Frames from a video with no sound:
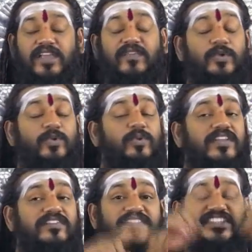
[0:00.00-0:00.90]
If you know
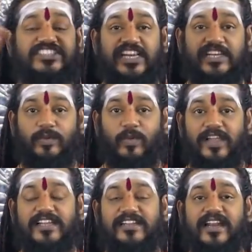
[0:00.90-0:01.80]
the vision
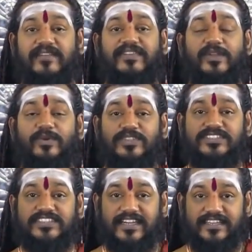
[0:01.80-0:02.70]
why the traffic
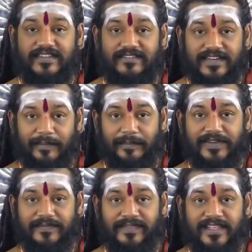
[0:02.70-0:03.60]
rules are
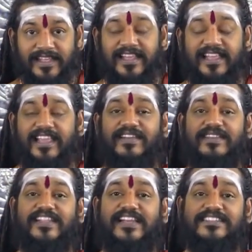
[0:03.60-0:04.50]
developed, even
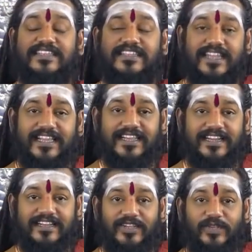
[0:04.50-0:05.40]
if there is a
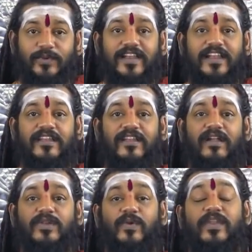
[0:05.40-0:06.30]
ticket, you will
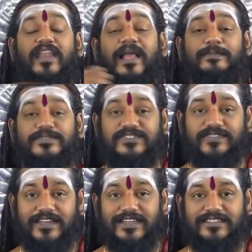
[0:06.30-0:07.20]
not collapse
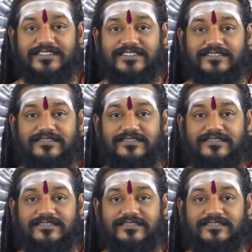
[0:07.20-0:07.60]
for it.